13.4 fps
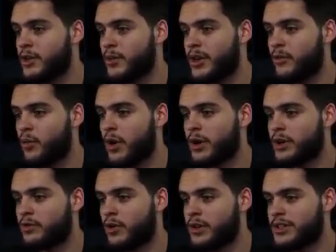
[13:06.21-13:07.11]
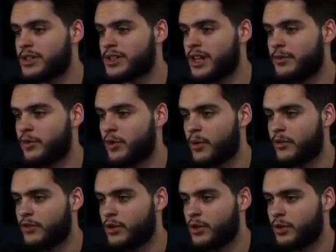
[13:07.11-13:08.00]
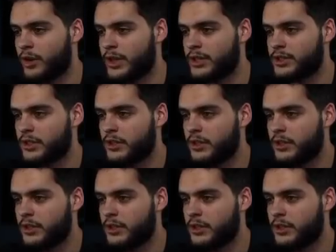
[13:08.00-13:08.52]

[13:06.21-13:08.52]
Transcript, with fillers: We have one good run in this left forward in field goal range.